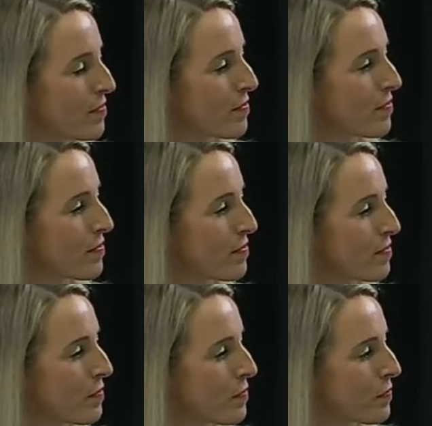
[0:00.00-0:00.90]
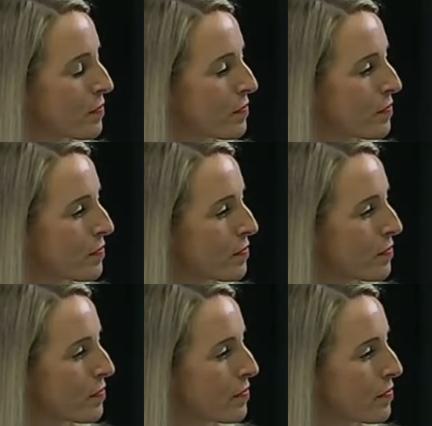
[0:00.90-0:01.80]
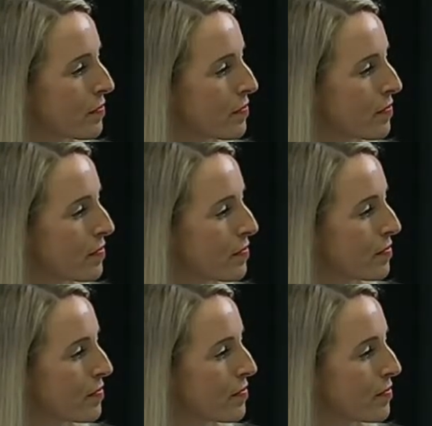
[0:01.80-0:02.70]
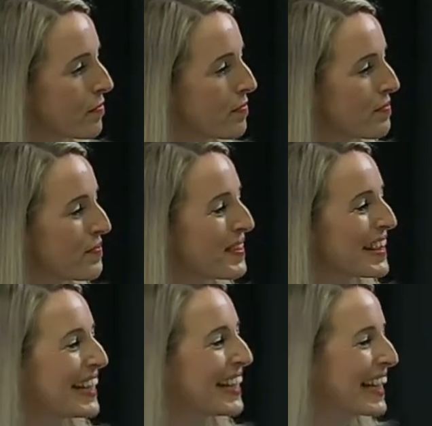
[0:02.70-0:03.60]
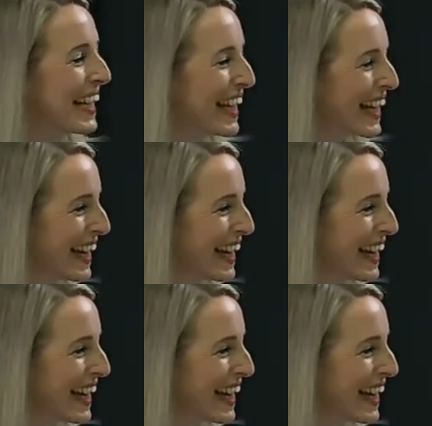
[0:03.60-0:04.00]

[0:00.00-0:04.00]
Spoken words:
The person shown says nothing.